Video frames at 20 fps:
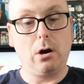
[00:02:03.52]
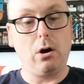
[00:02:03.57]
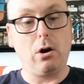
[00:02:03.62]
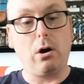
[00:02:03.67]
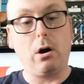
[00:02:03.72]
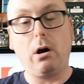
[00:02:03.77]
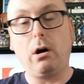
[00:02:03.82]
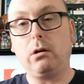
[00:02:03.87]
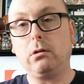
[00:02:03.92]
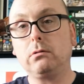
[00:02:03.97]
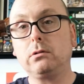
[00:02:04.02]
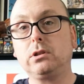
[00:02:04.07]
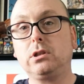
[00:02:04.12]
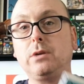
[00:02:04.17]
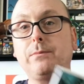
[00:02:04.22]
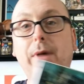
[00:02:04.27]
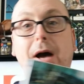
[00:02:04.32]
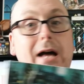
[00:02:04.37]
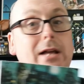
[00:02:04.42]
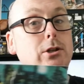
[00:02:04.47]
Or
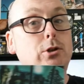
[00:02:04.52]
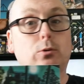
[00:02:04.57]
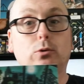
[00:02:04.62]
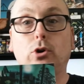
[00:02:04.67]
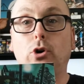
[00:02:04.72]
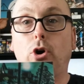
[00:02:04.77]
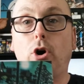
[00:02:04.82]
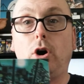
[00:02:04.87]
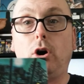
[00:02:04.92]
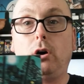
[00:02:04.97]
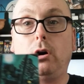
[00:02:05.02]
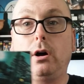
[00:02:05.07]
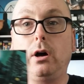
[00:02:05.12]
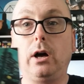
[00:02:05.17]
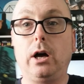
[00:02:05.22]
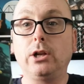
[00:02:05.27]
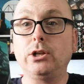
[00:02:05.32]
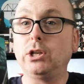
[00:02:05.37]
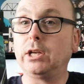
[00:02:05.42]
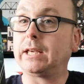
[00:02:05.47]
you might as well go,
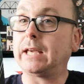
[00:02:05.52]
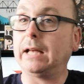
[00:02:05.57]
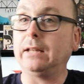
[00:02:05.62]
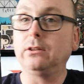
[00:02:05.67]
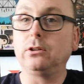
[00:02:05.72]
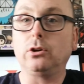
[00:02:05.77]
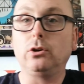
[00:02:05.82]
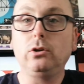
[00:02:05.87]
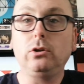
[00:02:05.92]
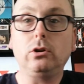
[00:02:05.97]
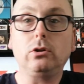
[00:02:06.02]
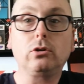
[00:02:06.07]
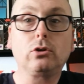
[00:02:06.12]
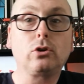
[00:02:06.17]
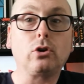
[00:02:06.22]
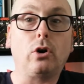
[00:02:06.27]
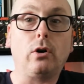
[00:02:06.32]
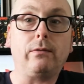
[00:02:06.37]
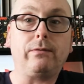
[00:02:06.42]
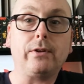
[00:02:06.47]
and you can
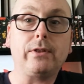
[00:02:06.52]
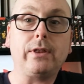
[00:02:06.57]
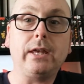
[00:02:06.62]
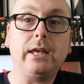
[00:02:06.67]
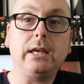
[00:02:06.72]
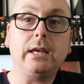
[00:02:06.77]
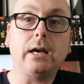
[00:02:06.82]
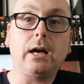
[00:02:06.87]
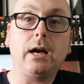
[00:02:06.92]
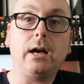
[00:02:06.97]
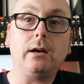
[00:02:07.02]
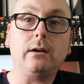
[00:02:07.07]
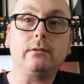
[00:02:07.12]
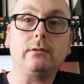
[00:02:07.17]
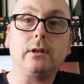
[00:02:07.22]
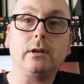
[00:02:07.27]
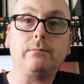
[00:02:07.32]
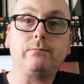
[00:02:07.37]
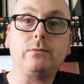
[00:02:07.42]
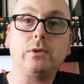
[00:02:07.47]
go for
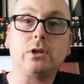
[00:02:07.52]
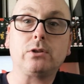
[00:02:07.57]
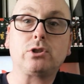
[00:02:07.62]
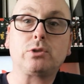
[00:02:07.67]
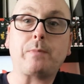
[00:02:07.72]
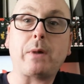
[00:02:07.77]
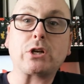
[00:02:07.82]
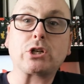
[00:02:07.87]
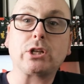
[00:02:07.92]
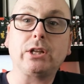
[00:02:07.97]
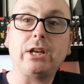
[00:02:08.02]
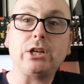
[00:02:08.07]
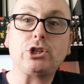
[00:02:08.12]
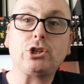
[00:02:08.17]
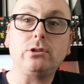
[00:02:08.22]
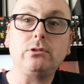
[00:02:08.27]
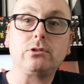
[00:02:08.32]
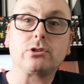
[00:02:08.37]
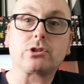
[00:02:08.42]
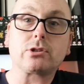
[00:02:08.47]
the special
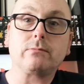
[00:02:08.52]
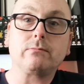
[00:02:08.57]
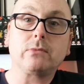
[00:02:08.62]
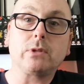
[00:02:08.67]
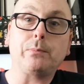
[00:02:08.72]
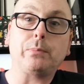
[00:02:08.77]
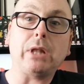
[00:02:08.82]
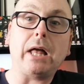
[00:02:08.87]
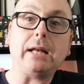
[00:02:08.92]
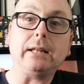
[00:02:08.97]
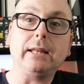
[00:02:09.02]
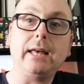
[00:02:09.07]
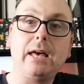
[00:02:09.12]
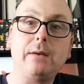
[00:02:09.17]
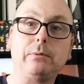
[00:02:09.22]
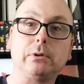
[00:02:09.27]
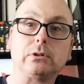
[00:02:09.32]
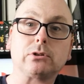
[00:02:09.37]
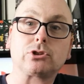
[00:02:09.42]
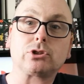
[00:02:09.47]
editions, the Black
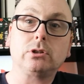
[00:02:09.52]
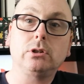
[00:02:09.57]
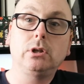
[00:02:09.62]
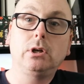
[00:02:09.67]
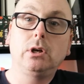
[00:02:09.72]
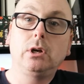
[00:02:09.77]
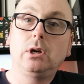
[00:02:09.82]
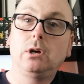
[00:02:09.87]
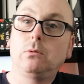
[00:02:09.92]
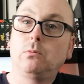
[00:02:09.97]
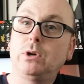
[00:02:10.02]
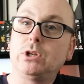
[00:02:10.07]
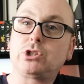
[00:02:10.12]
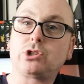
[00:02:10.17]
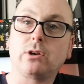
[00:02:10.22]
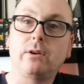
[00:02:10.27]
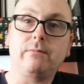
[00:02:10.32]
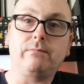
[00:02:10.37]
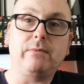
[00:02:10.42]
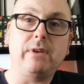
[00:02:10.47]
Labels,
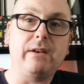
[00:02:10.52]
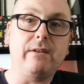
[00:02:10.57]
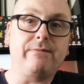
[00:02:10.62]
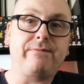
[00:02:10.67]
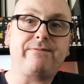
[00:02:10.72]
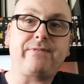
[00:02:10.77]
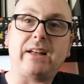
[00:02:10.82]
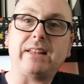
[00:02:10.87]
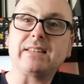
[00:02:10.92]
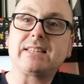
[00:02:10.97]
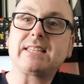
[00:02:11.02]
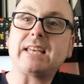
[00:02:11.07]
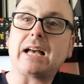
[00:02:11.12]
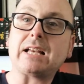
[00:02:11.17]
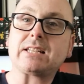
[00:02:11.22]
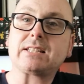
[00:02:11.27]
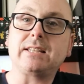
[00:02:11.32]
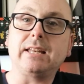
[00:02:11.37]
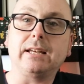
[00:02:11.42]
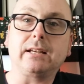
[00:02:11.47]
which are
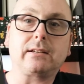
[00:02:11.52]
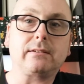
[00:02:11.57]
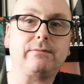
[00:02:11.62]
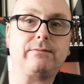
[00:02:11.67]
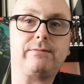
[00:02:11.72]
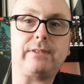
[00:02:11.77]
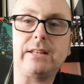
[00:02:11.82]
fantastic,